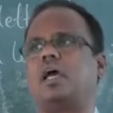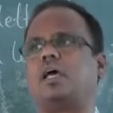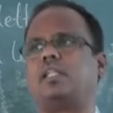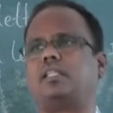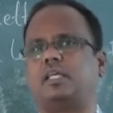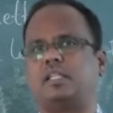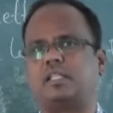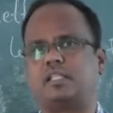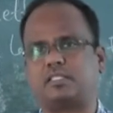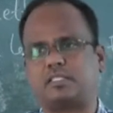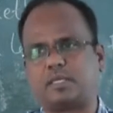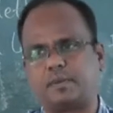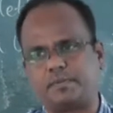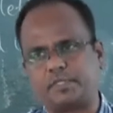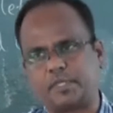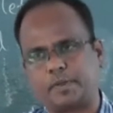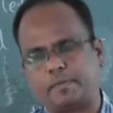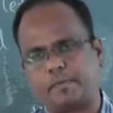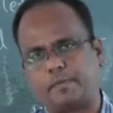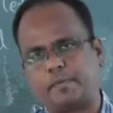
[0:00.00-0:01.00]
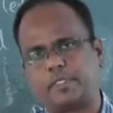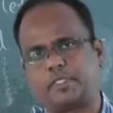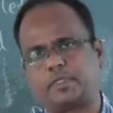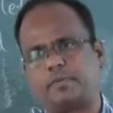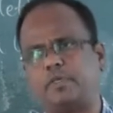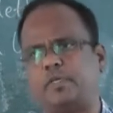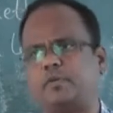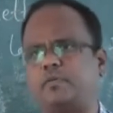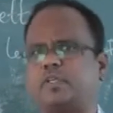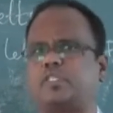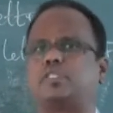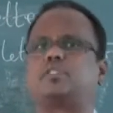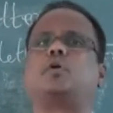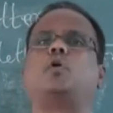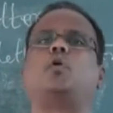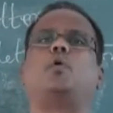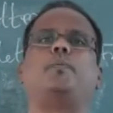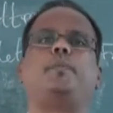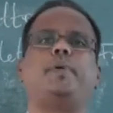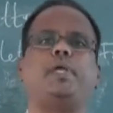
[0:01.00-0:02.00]
and then the subscript must be yours
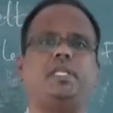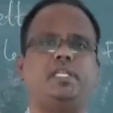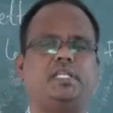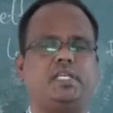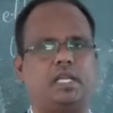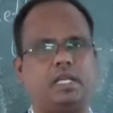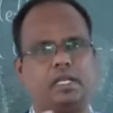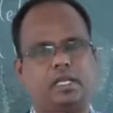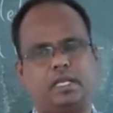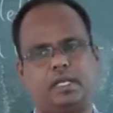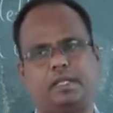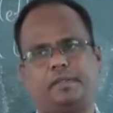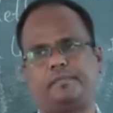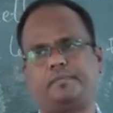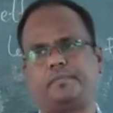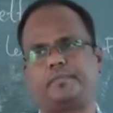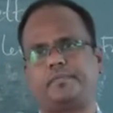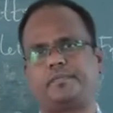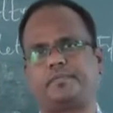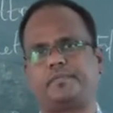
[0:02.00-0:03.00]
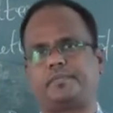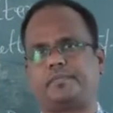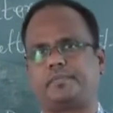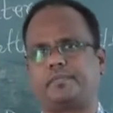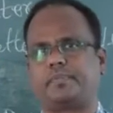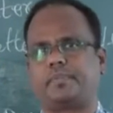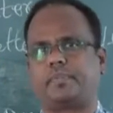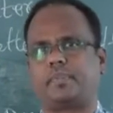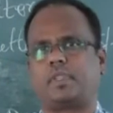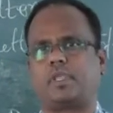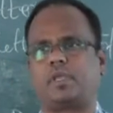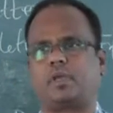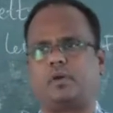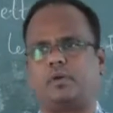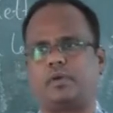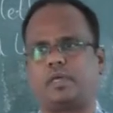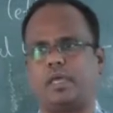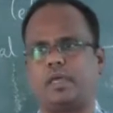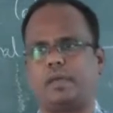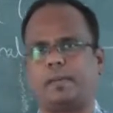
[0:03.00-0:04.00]
obediently.
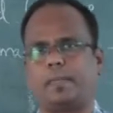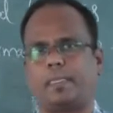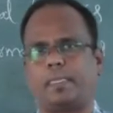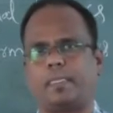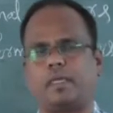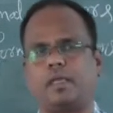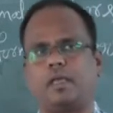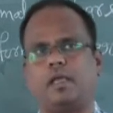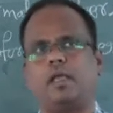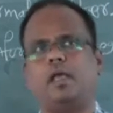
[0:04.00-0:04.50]
Okay.